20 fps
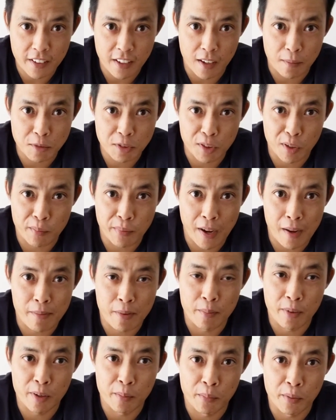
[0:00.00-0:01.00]
I'm sure
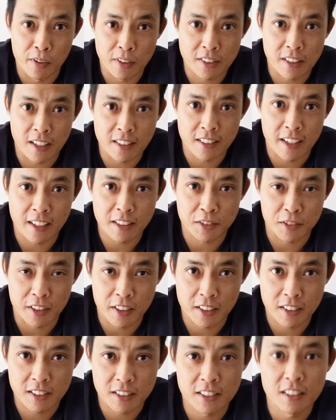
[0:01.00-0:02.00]
Paperbird Books has
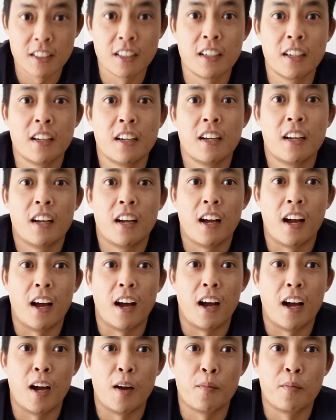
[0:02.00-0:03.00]
Asterix.
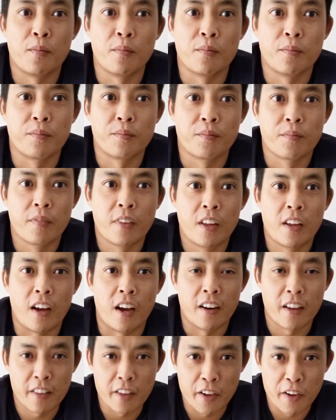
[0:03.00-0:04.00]

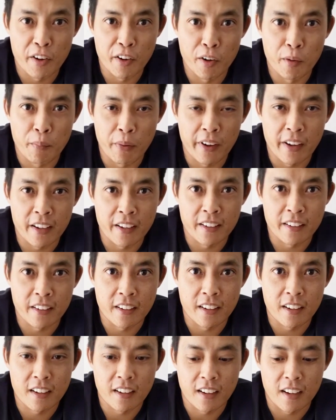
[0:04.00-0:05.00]
Another European
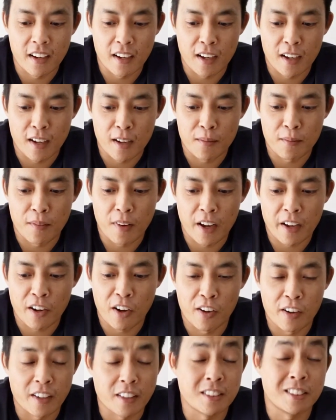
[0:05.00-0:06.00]

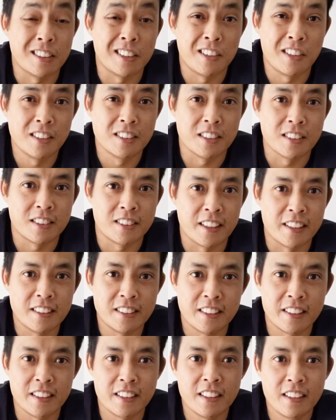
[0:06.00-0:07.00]
iconic series is
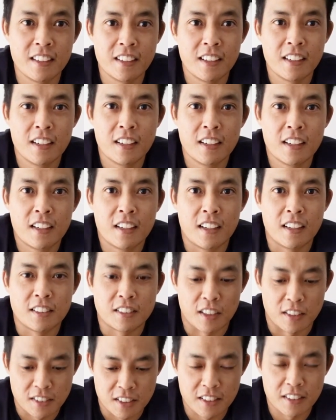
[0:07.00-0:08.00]
Tintin.
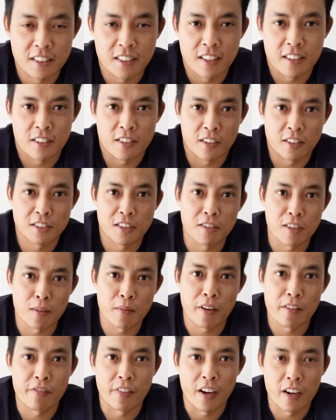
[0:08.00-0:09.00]
So Tintin's also one of
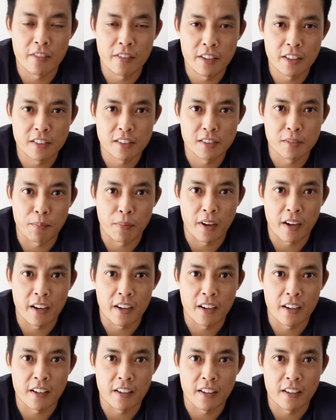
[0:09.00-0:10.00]
my favorites
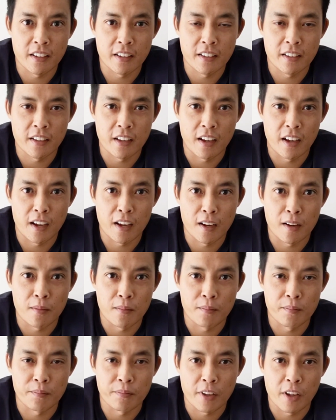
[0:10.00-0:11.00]
by
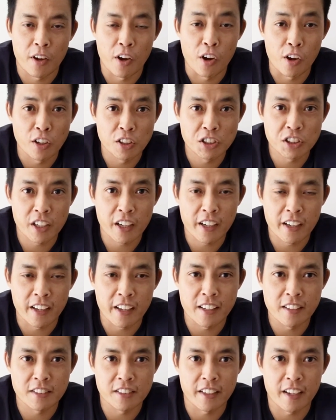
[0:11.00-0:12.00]
Hergé.
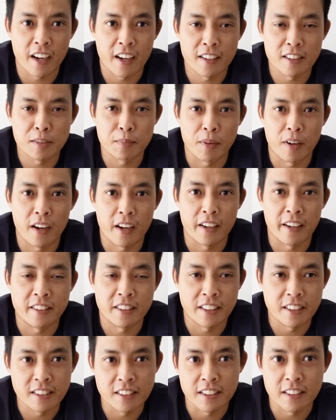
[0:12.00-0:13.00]
He's the artist behind
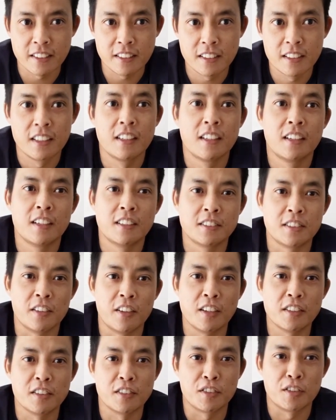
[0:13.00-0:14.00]
Tintin. So
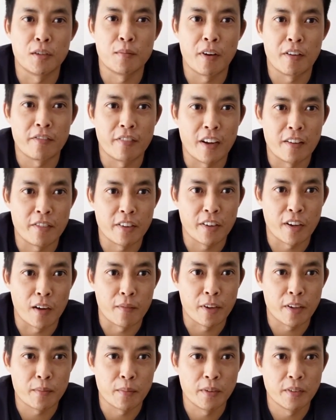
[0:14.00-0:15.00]
those are two of my favorite
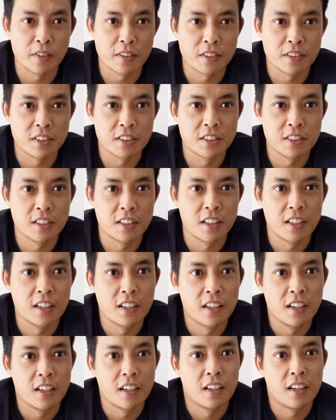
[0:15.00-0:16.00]
comic books.
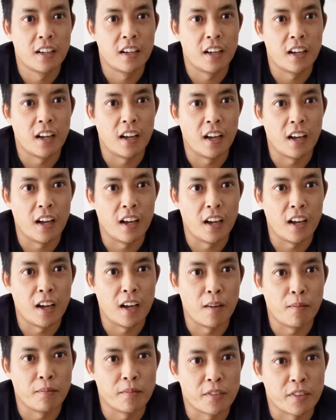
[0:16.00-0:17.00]

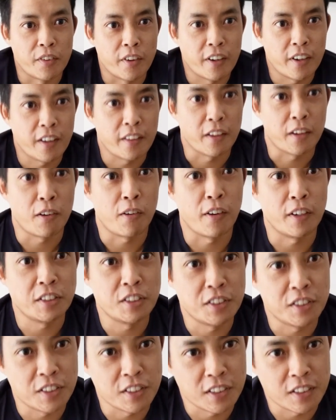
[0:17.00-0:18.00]
So we've got another
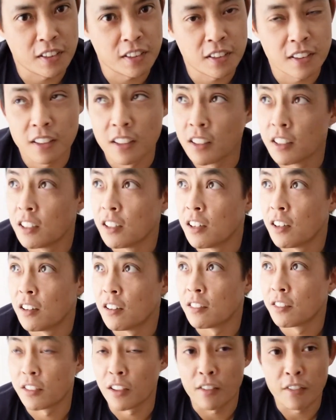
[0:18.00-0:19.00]
question.
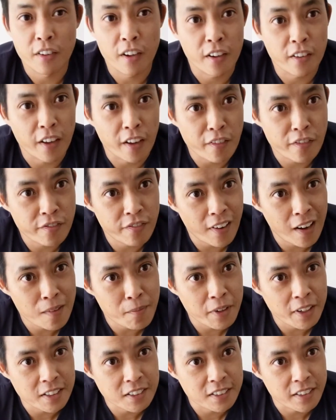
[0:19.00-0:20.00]
So I've got like 5
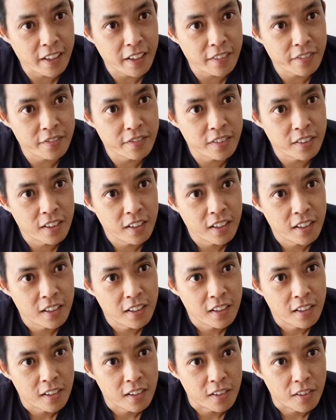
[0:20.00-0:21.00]
minutes left.
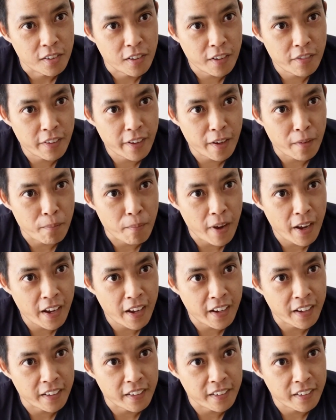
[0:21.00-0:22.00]
Do you ever get
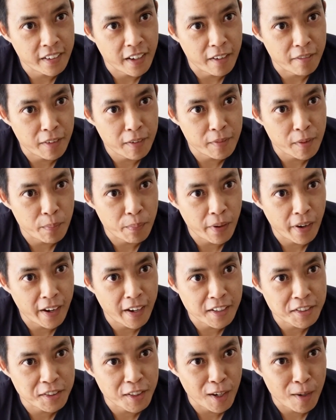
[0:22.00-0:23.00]
mad and rip the
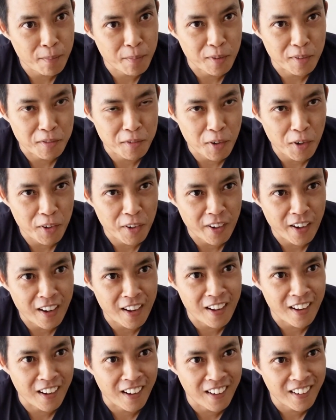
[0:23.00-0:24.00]
page up or throw it
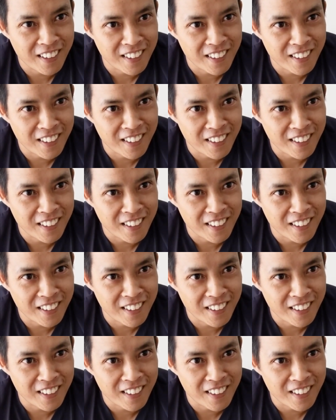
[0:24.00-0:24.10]
out?